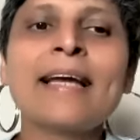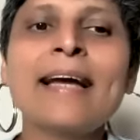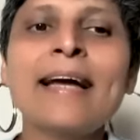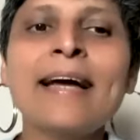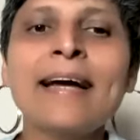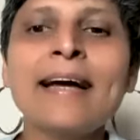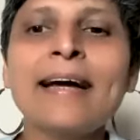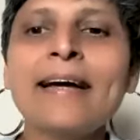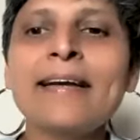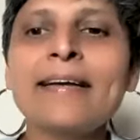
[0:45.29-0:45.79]

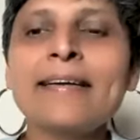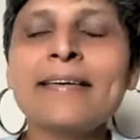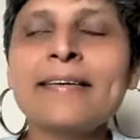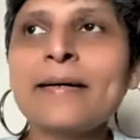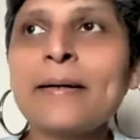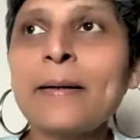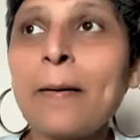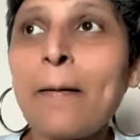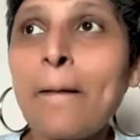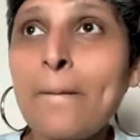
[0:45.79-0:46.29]
And
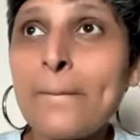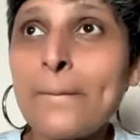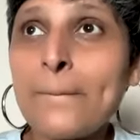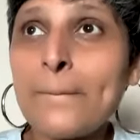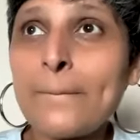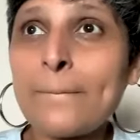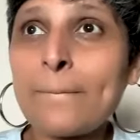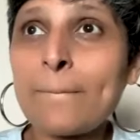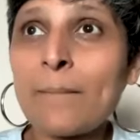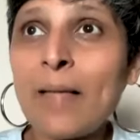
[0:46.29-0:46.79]

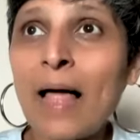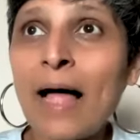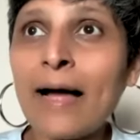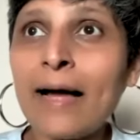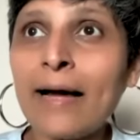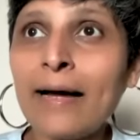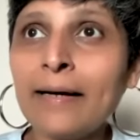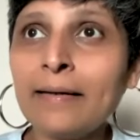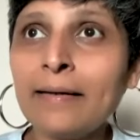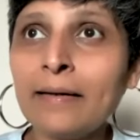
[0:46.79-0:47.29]
um, I
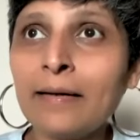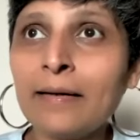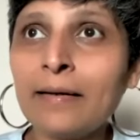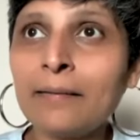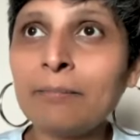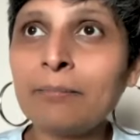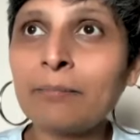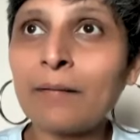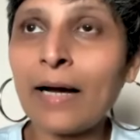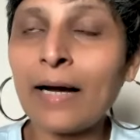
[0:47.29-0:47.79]
had
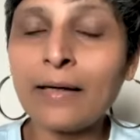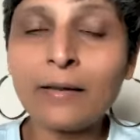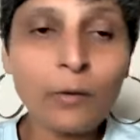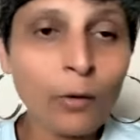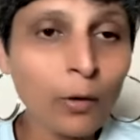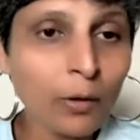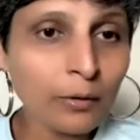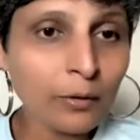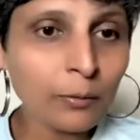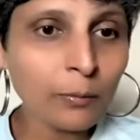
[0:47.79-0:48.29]
um, I had
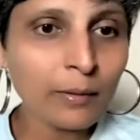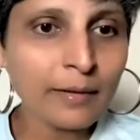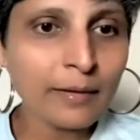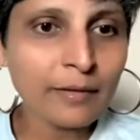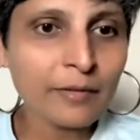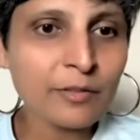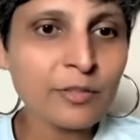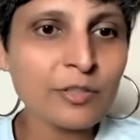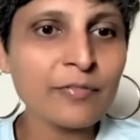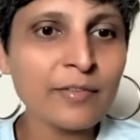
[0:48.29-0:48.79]
gone to a
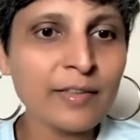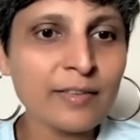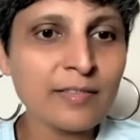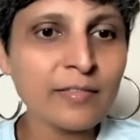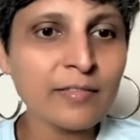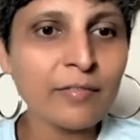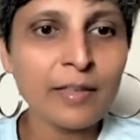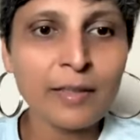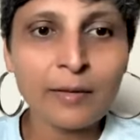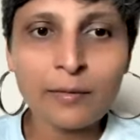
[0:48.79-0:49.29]
literature
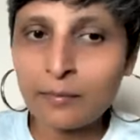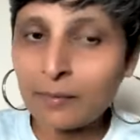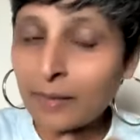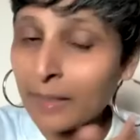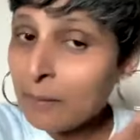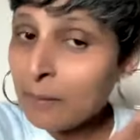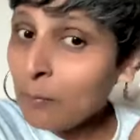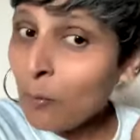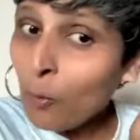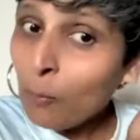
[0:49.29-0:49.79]
festival in,
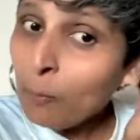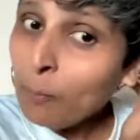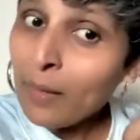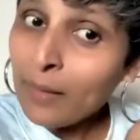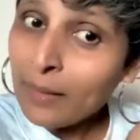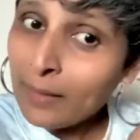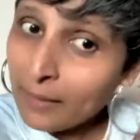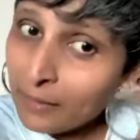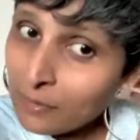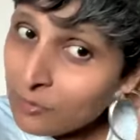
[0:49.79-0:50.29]
in
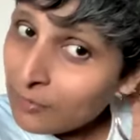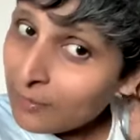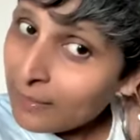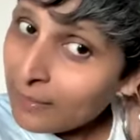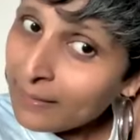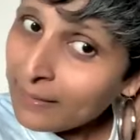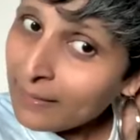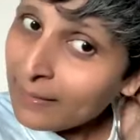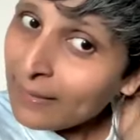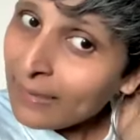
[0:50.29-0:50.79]
Bhopal
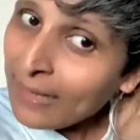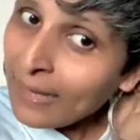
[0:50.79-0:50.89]
actually,